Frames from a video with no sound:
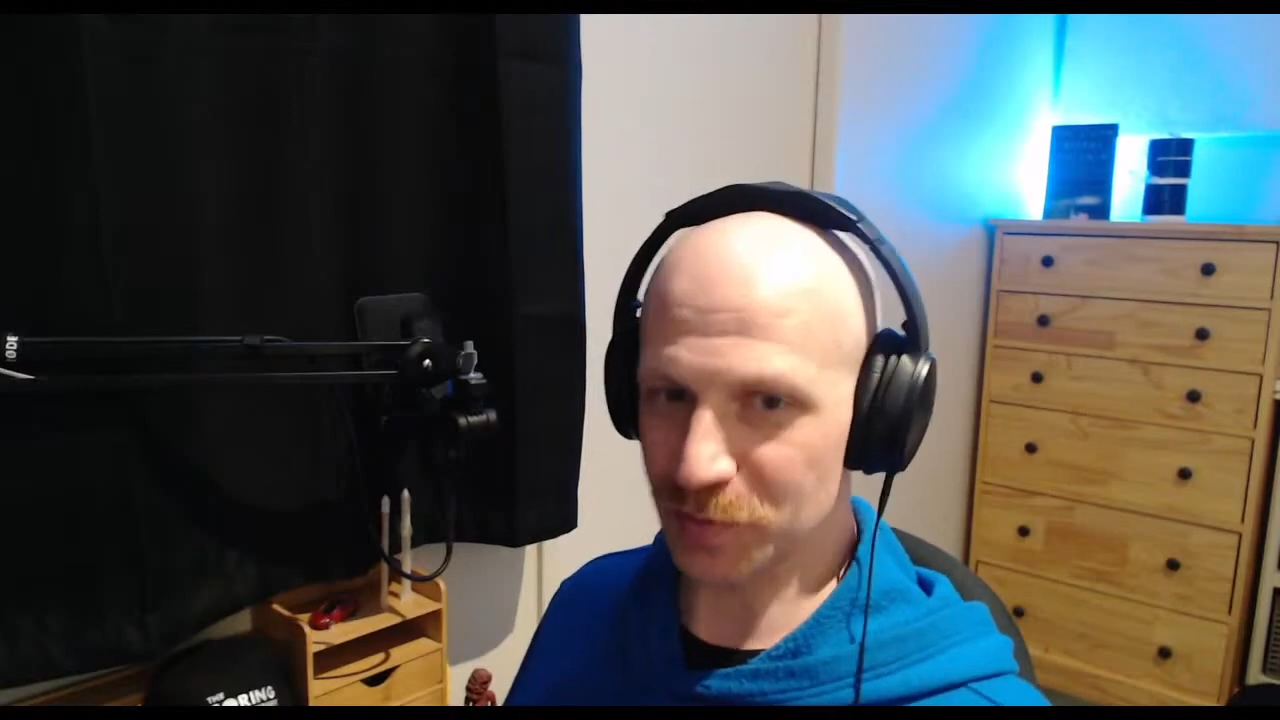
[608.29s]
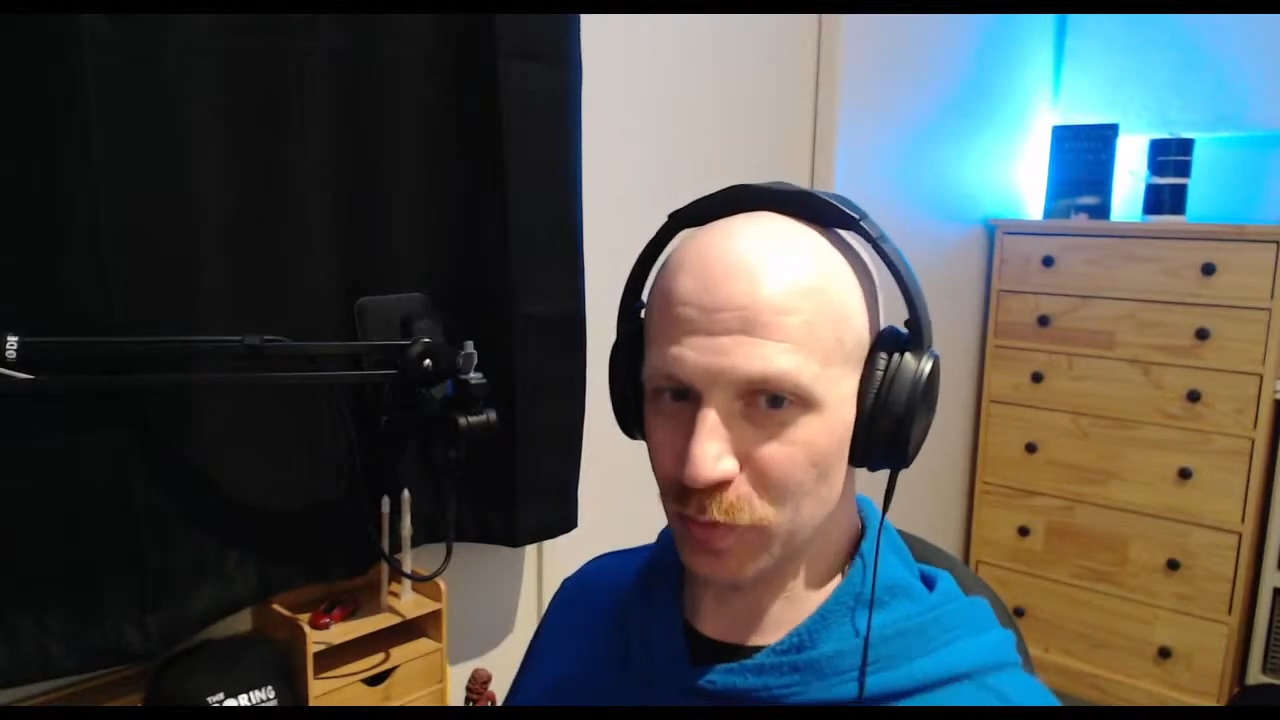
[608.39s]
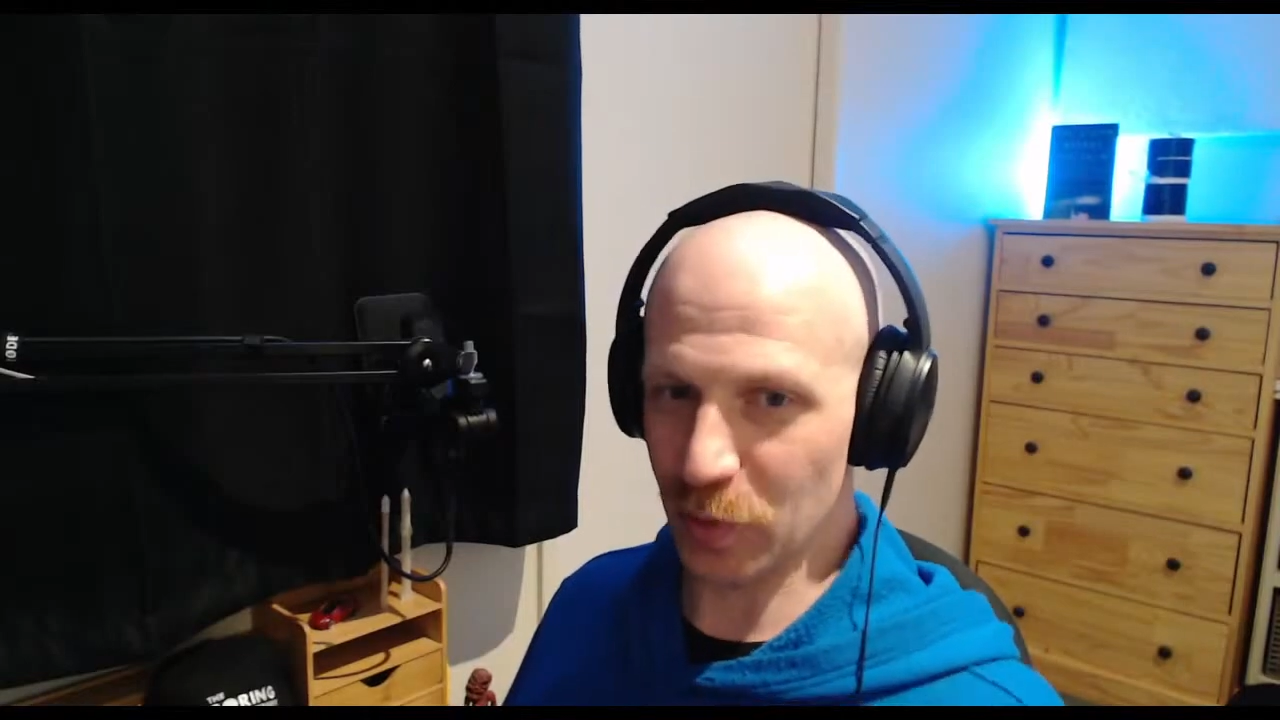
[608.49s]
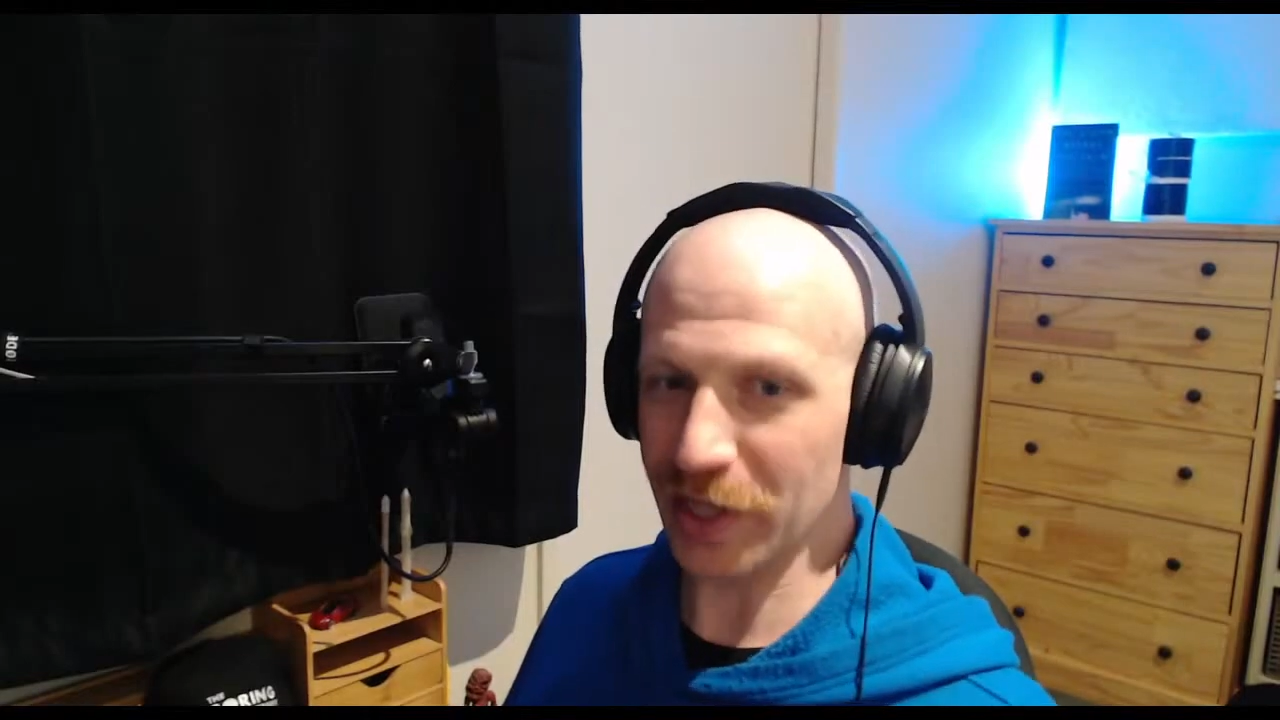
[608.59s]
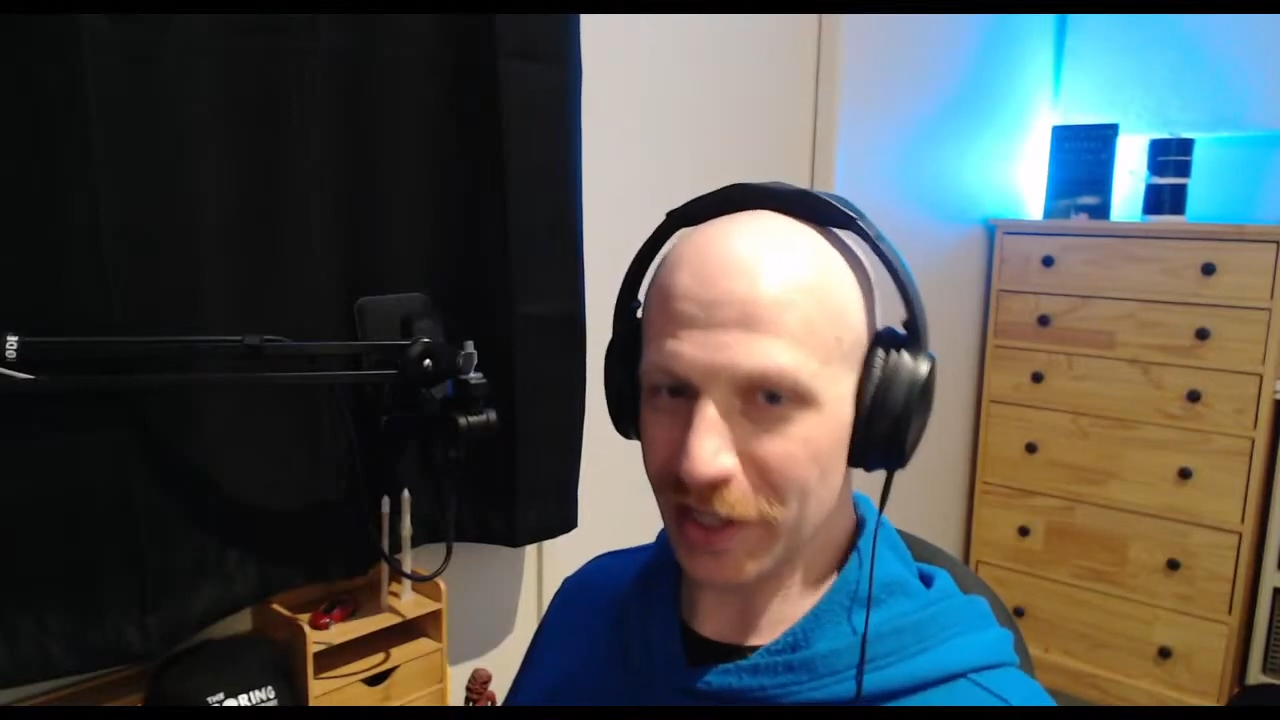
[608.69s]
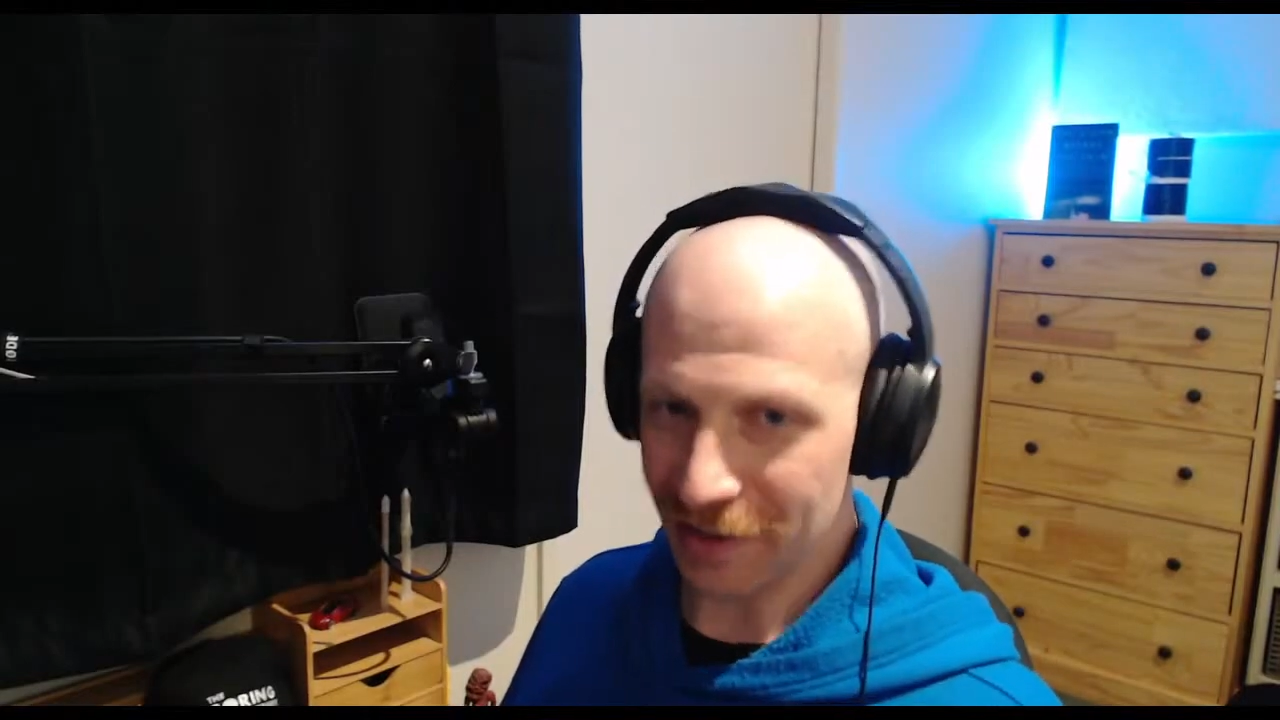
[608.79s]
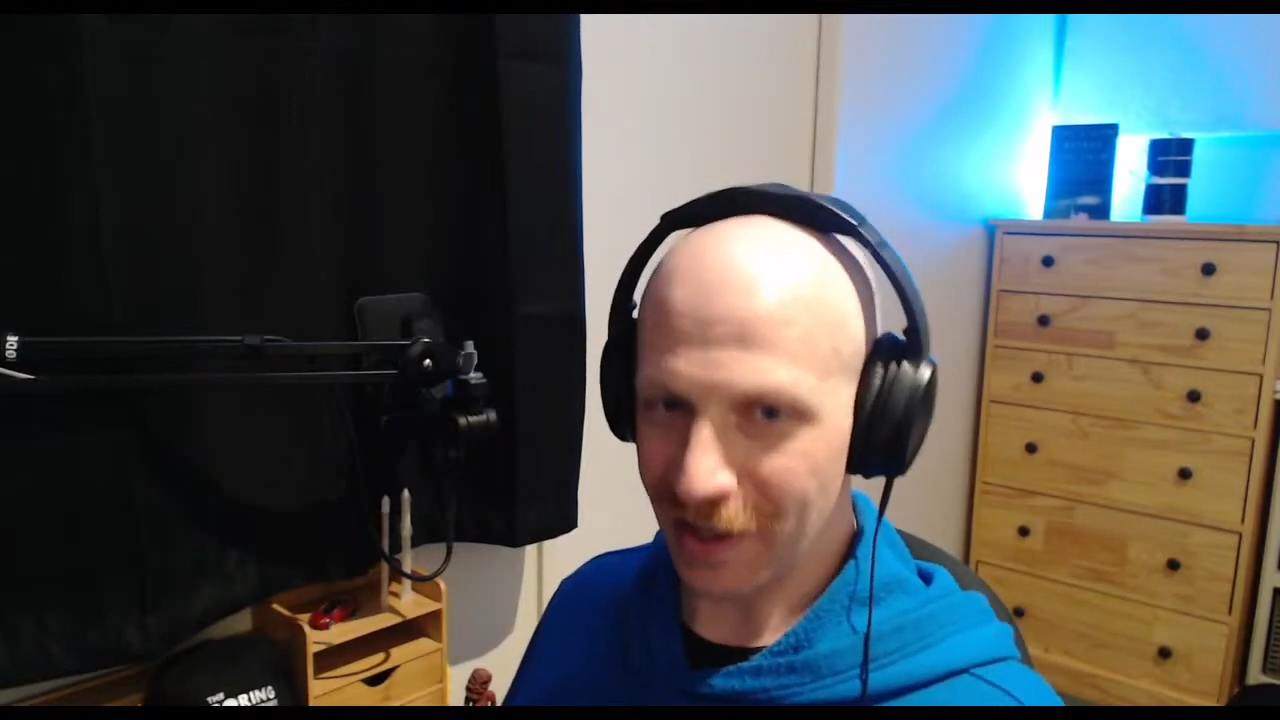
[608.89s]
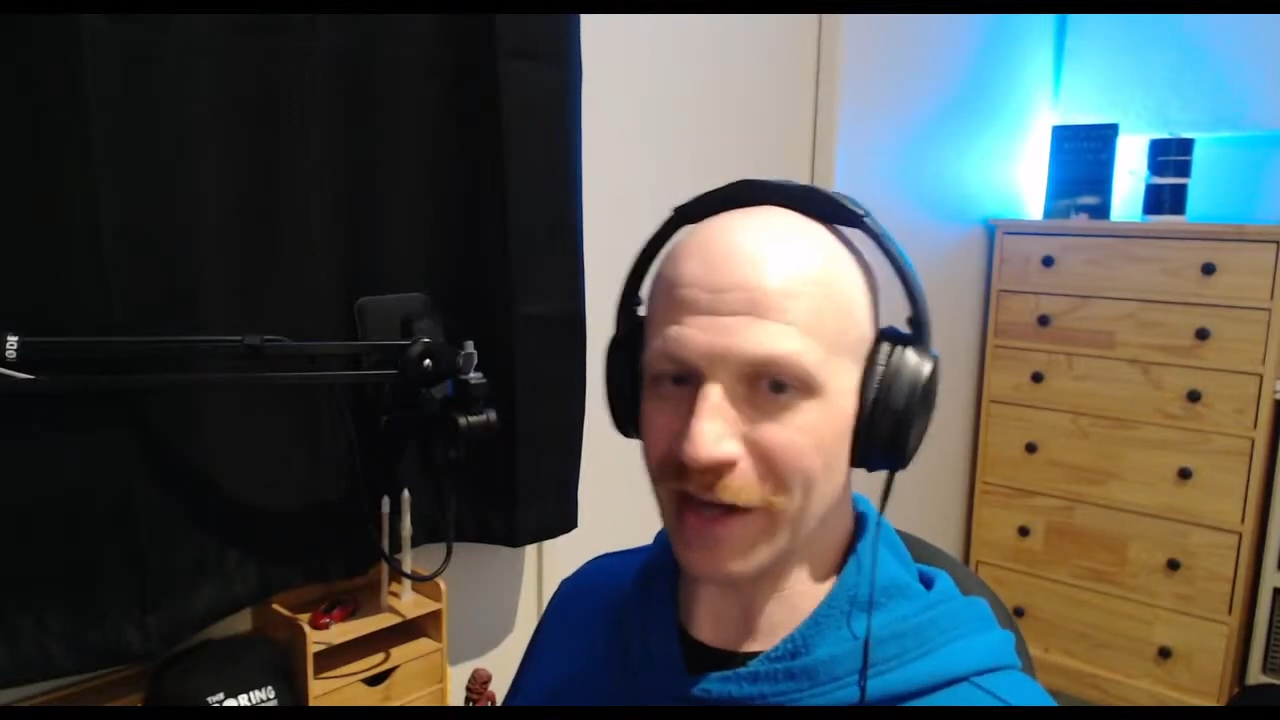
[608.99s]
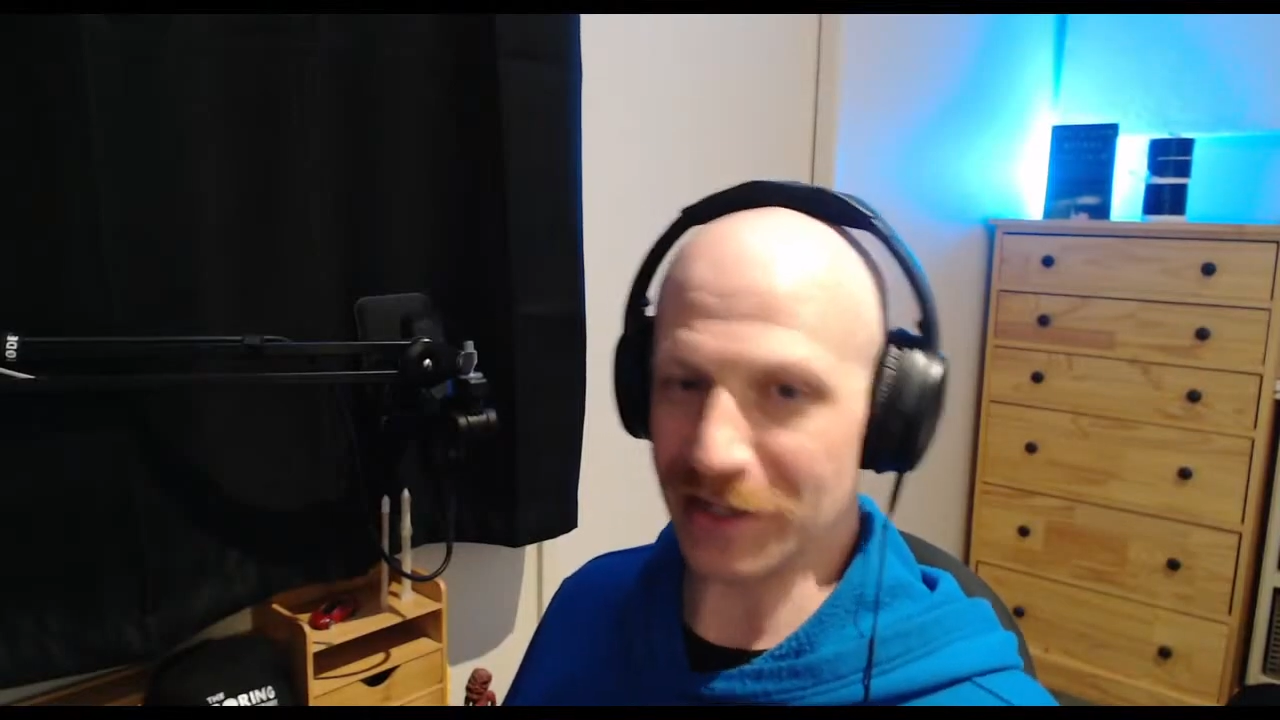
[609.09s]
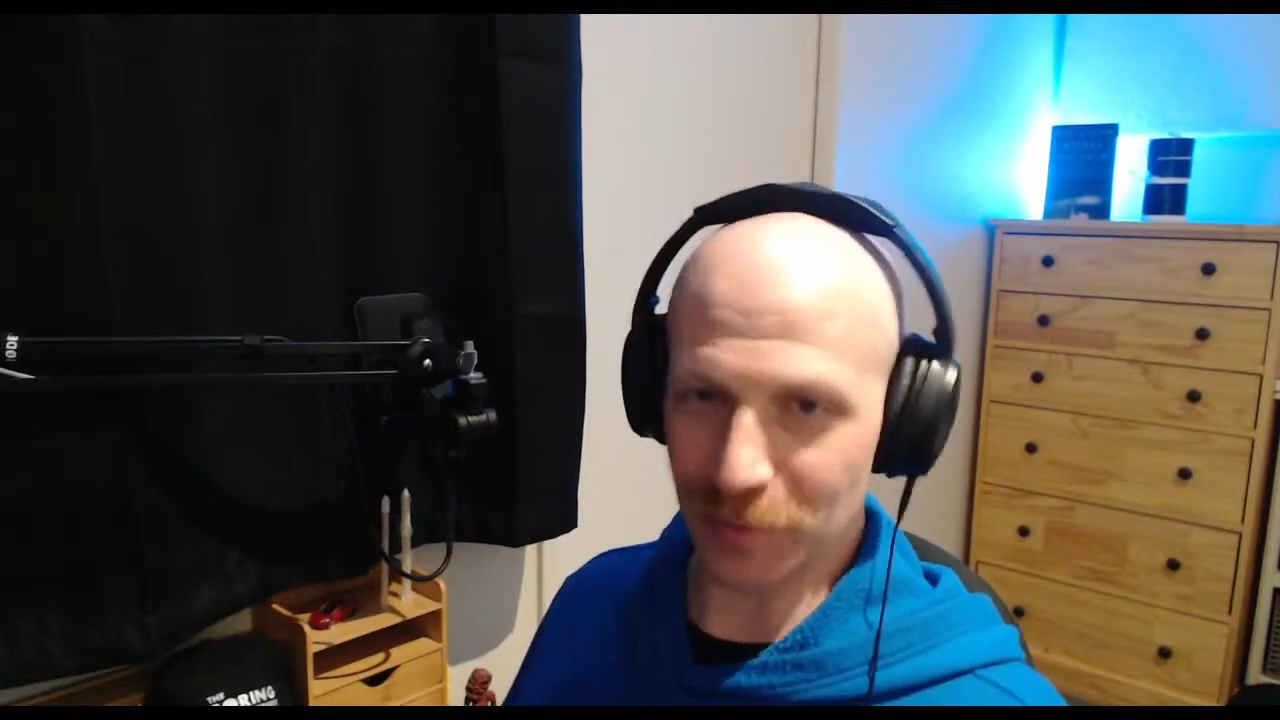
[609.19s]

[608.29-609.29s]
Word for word: bringing that